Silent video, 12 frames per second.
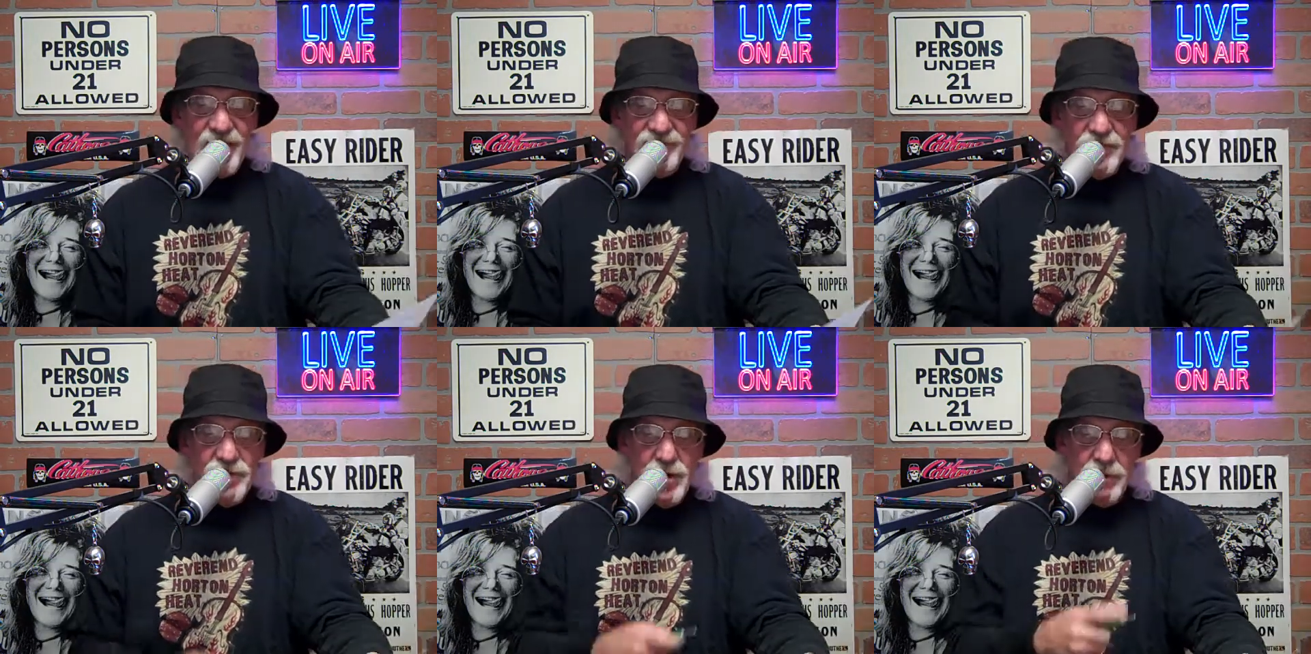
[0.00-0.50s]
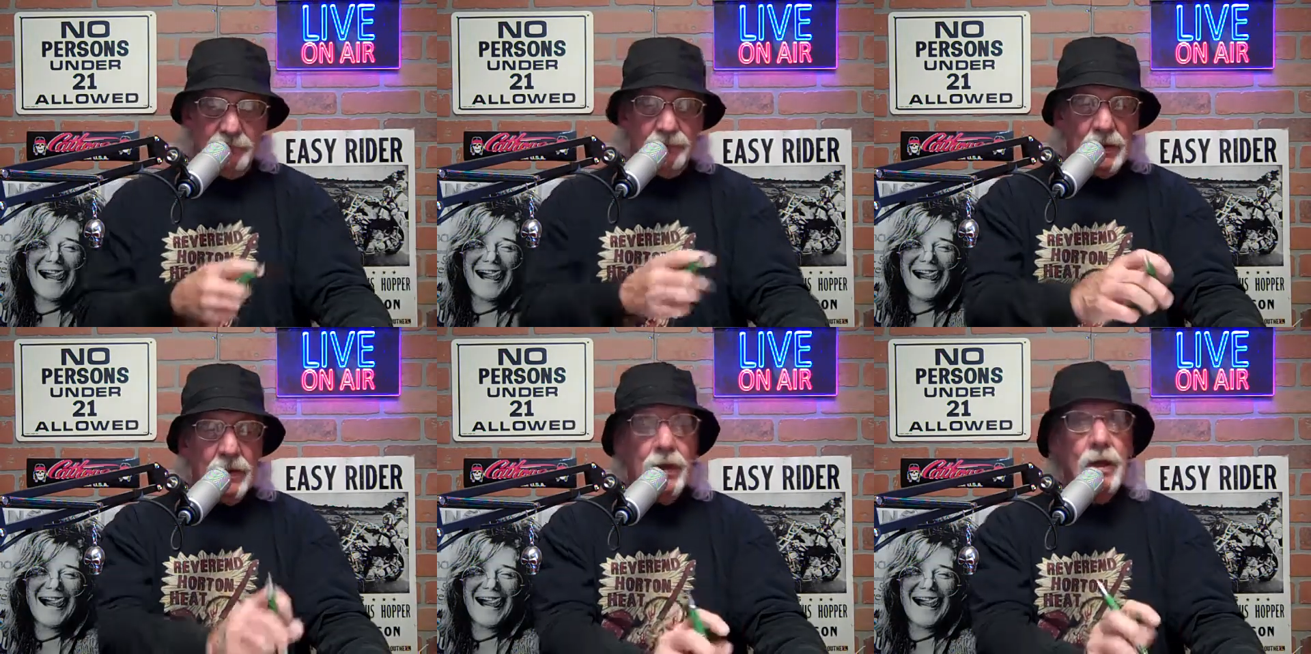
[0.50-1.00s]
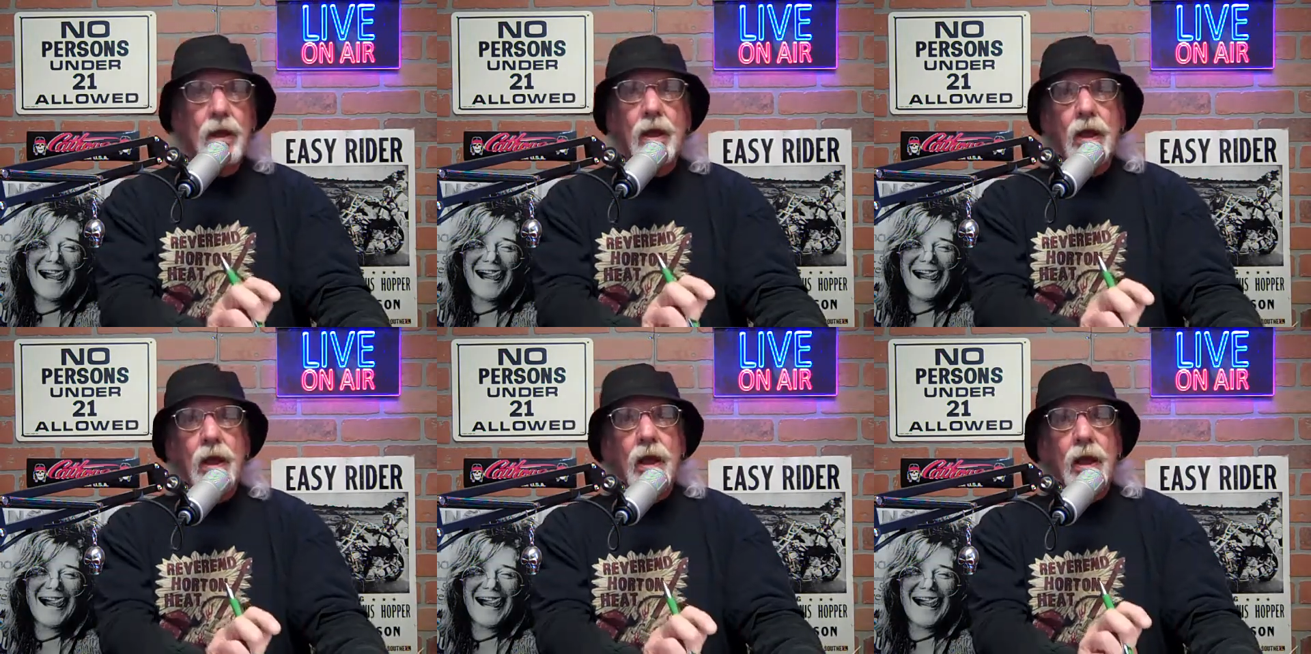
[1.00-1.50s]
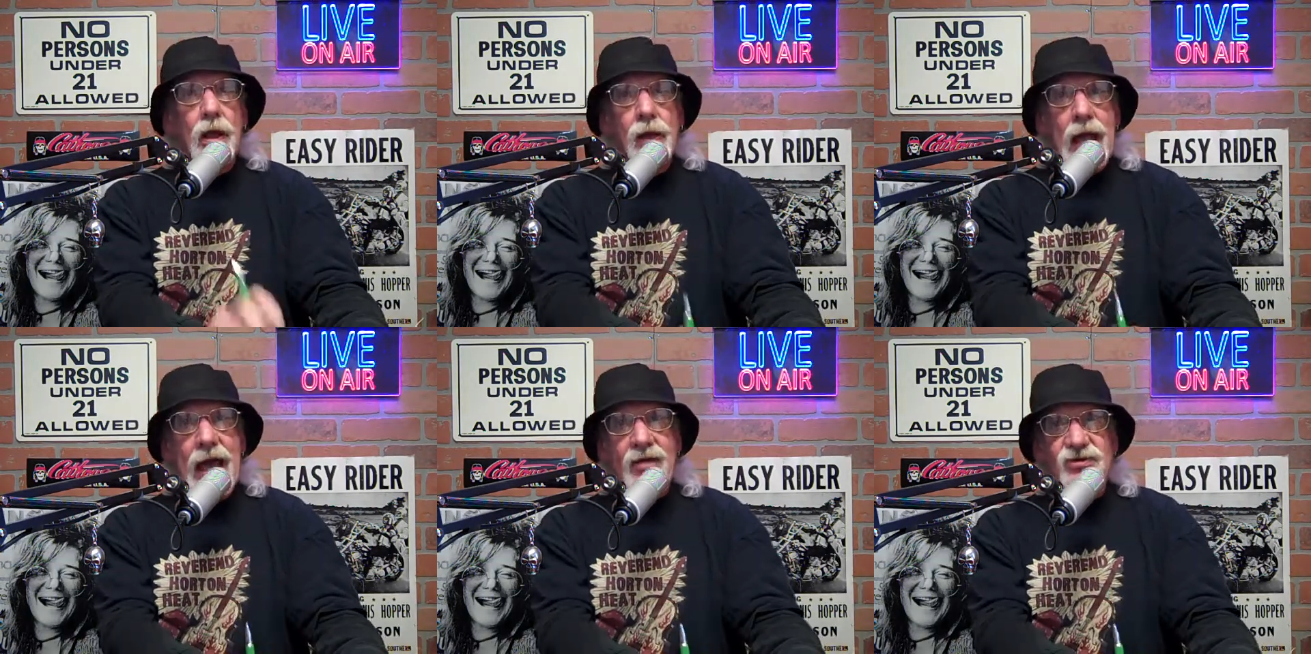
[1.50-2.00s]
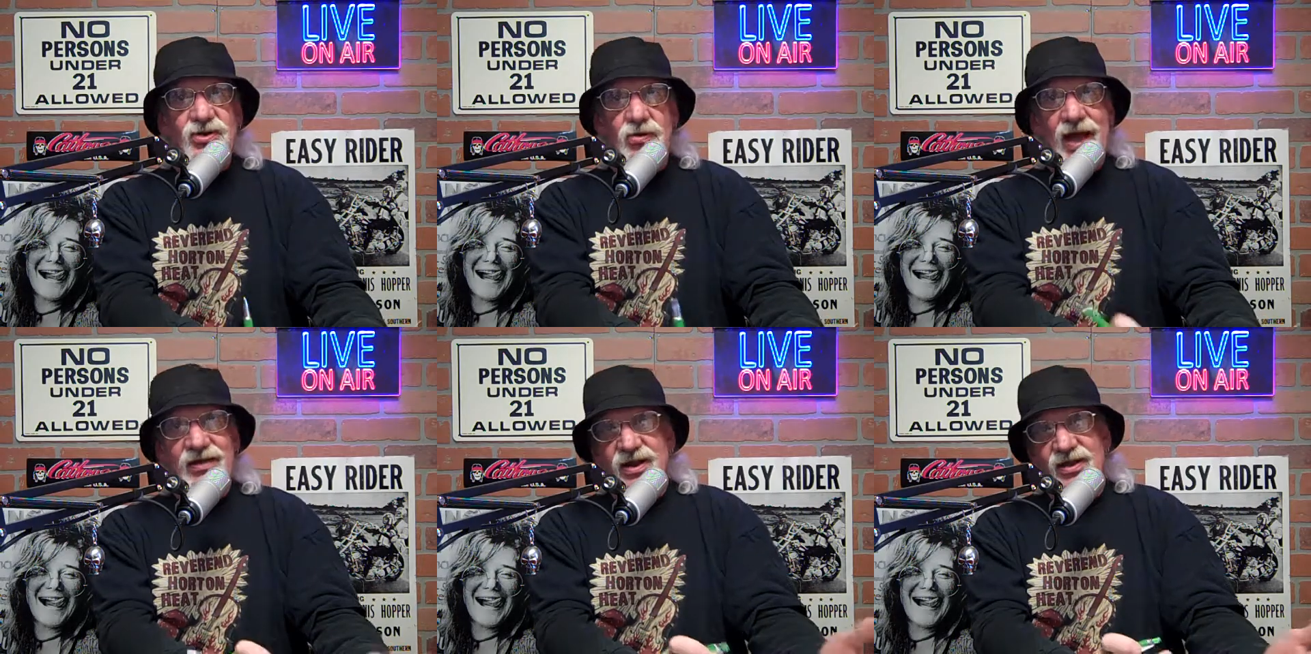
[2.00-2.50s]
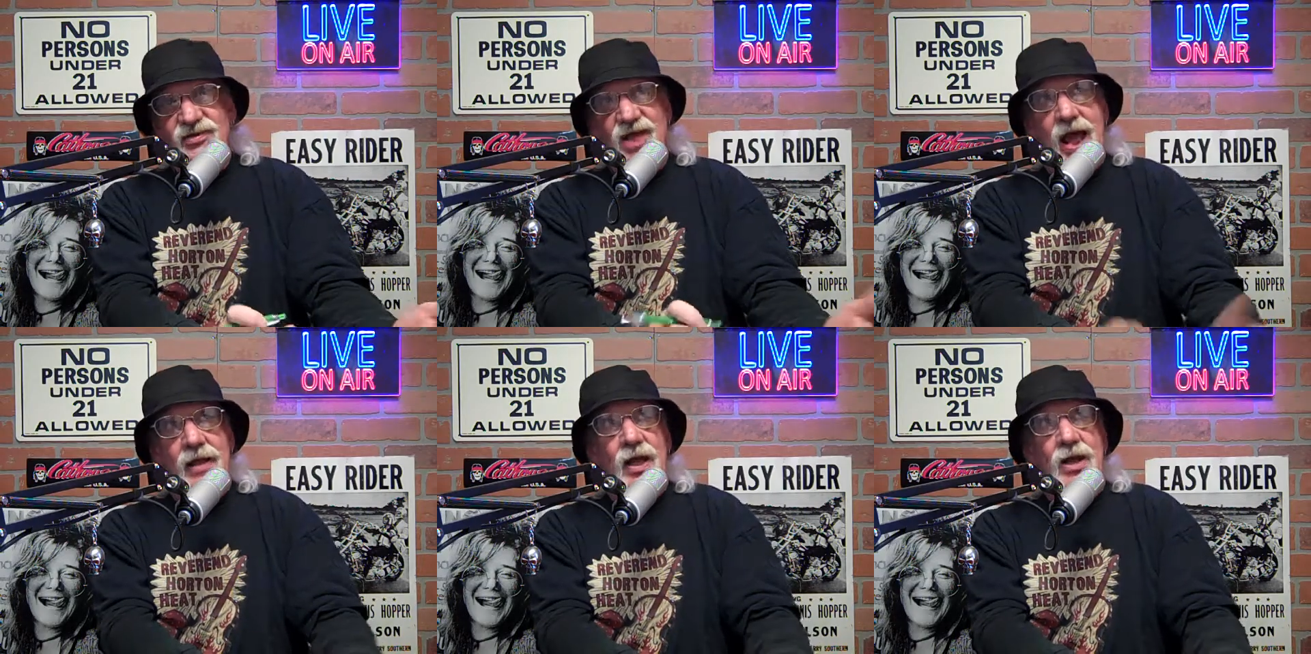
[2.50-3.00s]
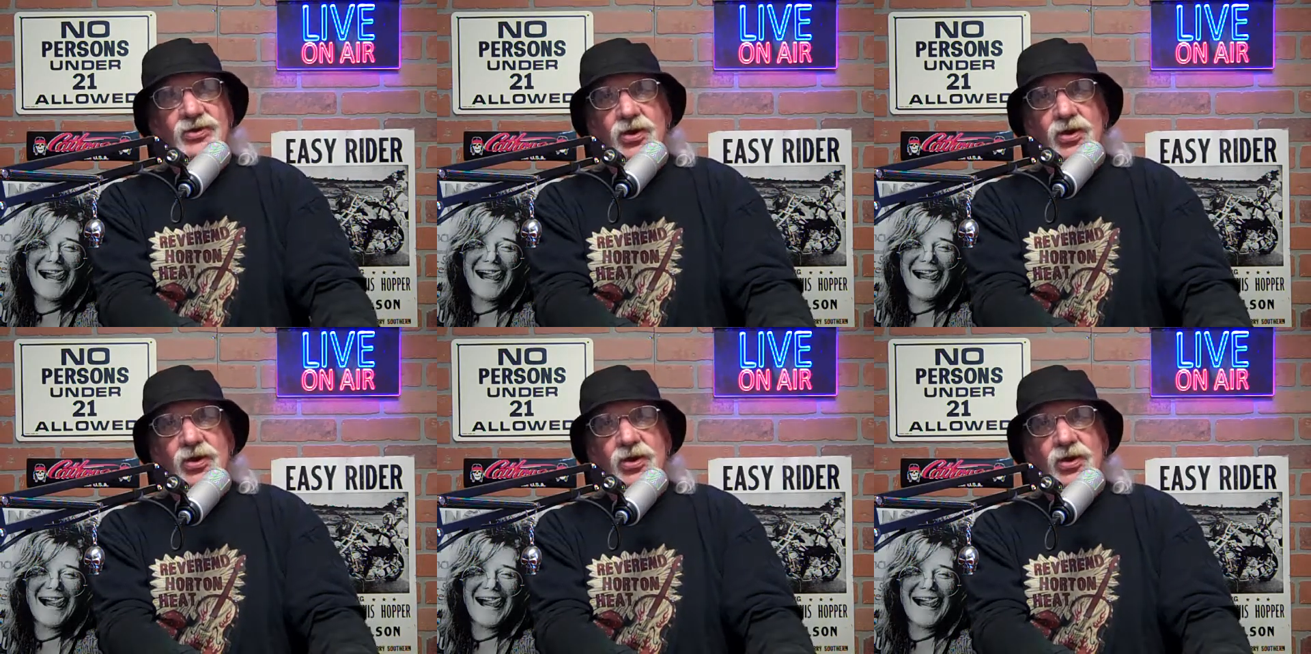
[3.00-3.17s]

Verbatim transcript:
Speaker 1: afternoon. I was correct and stuff.